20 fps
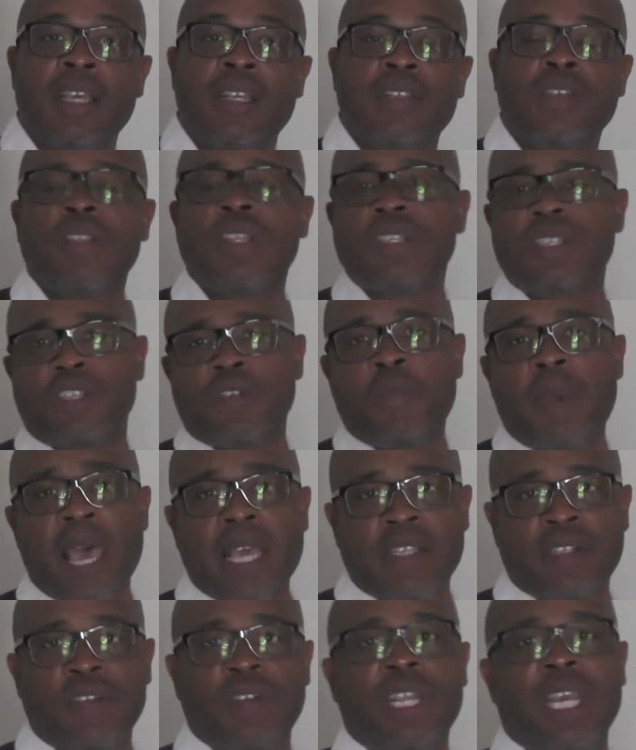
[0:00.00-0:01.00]
So this is
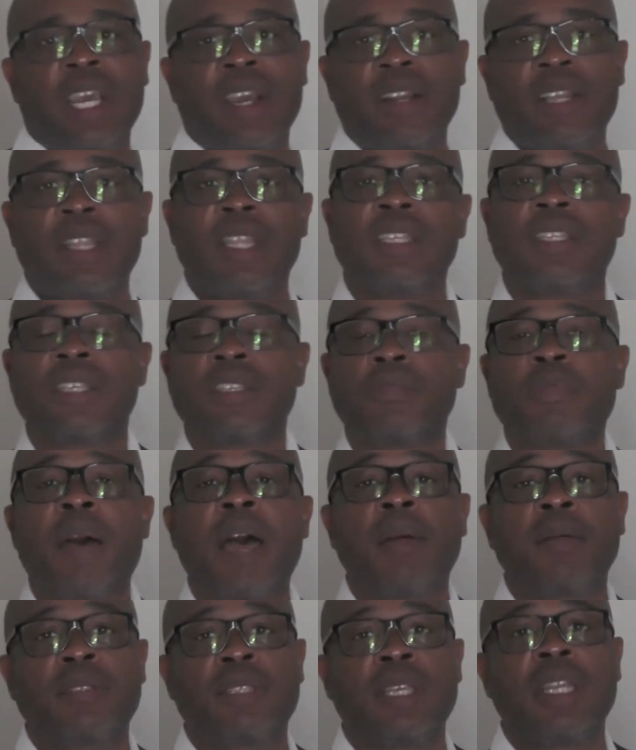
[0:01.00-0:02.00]
Pastor Darren, and this is
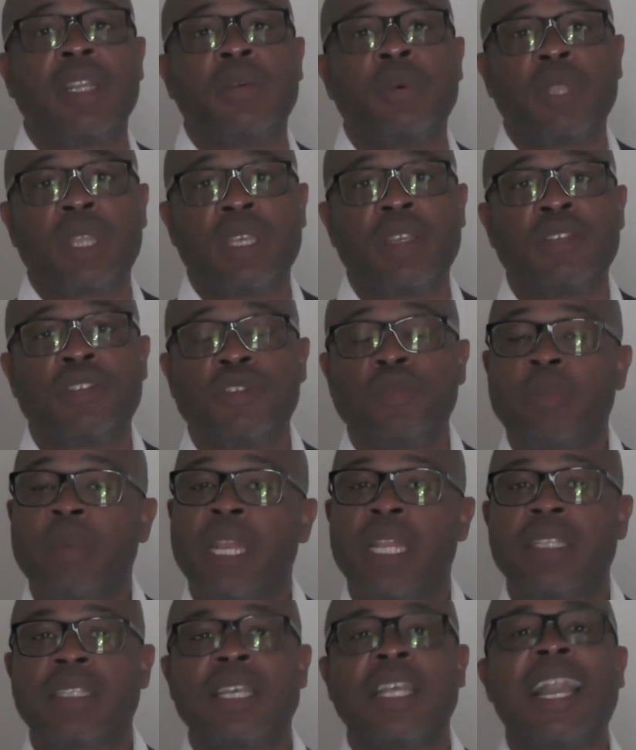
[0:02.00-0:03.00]
Bible Study Within 2
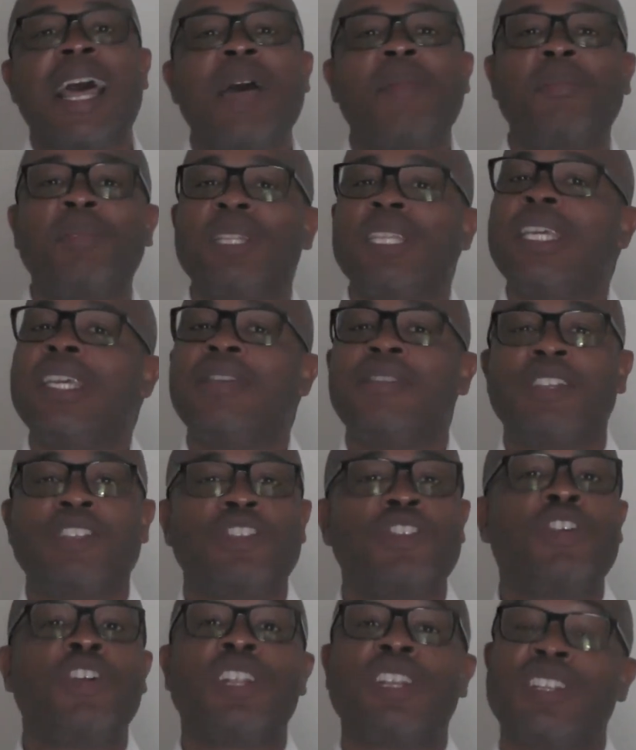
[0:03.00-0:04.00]
Minutes, and I believe
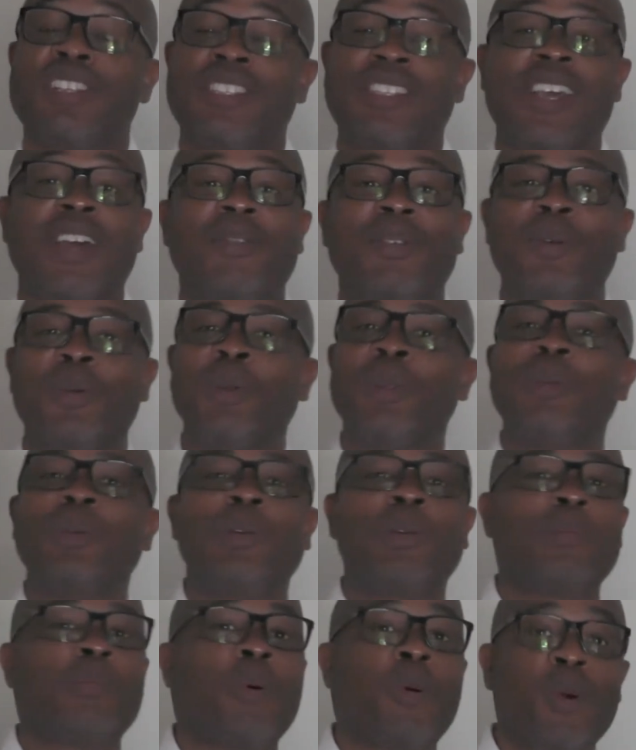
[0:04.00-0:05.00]
that you're going to discover who
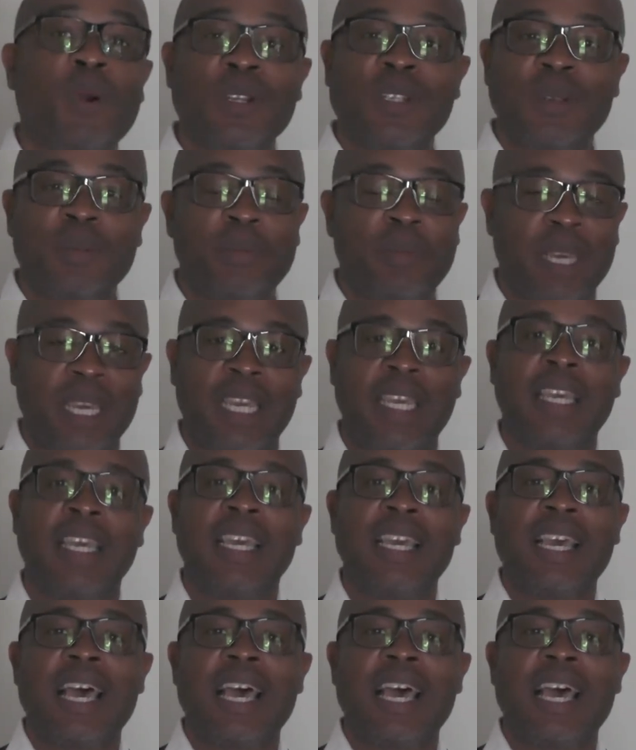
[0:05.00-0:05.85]
you were born to be.